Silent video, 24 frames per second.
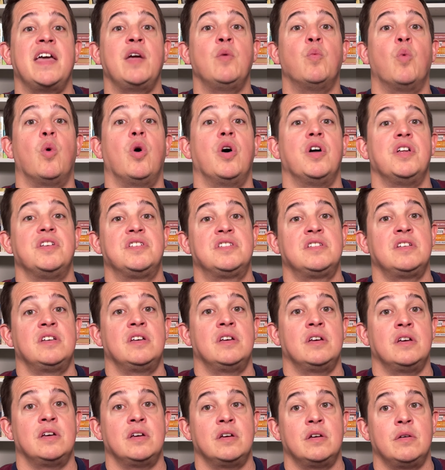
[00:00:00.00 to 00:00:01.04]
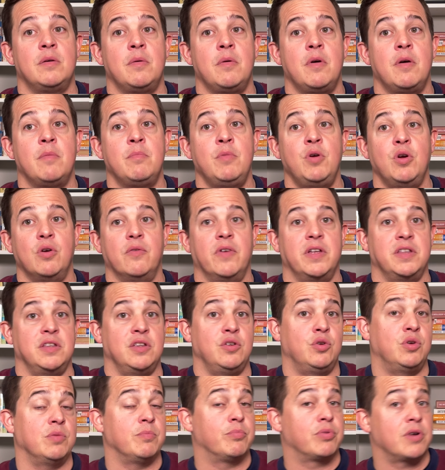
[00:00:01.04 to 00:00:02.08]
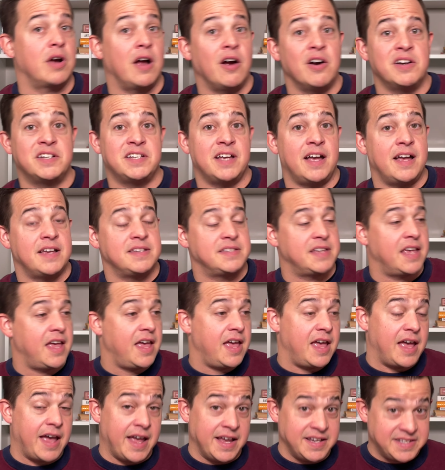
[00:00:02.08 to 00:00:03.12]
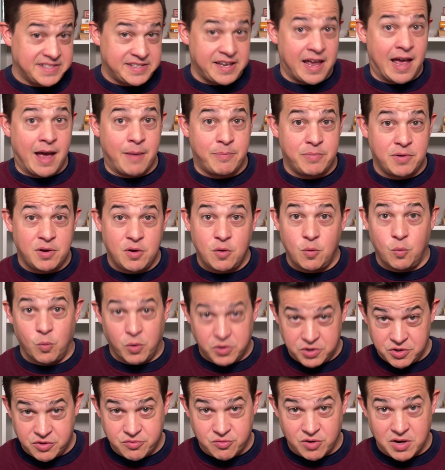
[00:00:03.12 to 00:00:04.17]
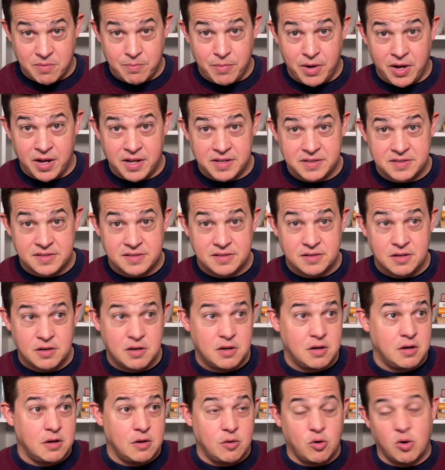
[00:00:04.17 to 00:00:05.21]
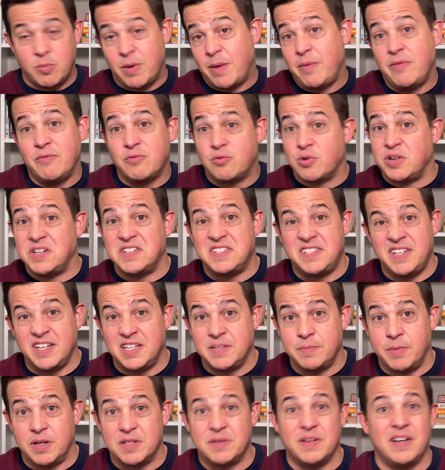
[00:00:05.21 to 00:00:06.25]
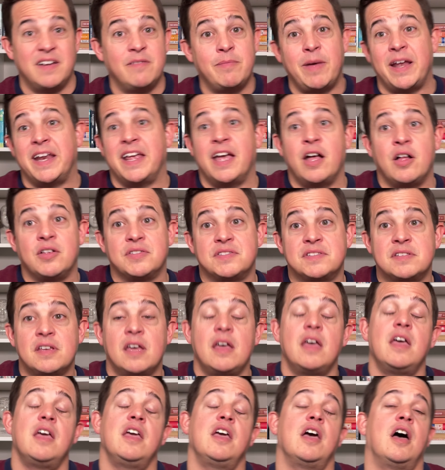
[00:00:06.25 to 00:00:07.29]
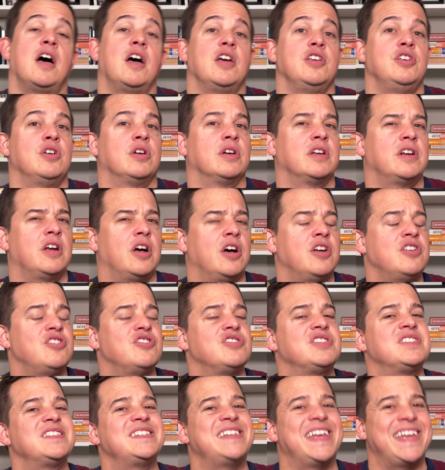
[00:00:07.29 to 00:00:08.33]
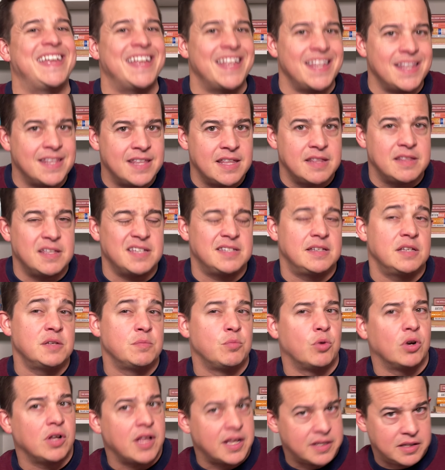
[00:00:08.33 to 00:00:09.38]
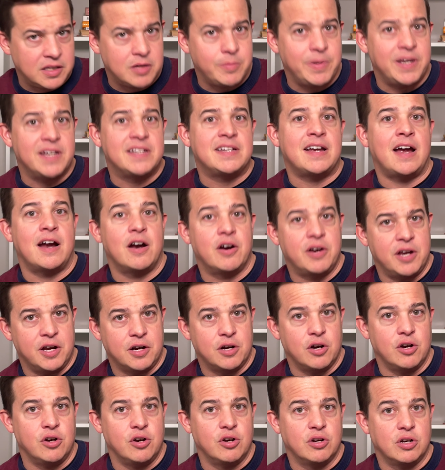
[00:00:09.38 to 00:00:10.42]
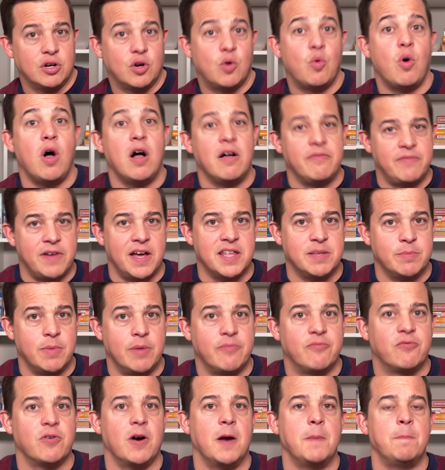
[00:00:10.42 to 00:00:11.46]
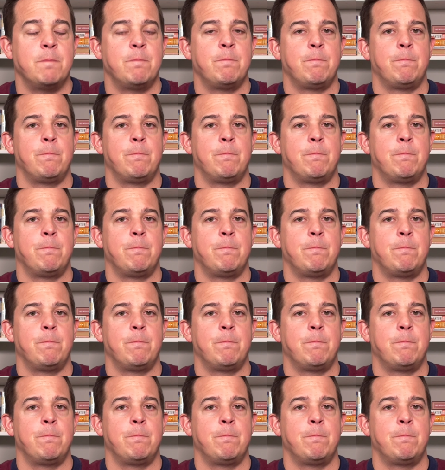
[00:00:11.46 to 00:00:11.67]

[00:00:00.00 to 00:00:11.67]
they want to move. And you can prioritize ASAP, 1 to 3 months, or maybe even 3 to 6 months. And anybody else, you're going to understand that this is more likely to be a tire kicker. You're going to qualify them up front.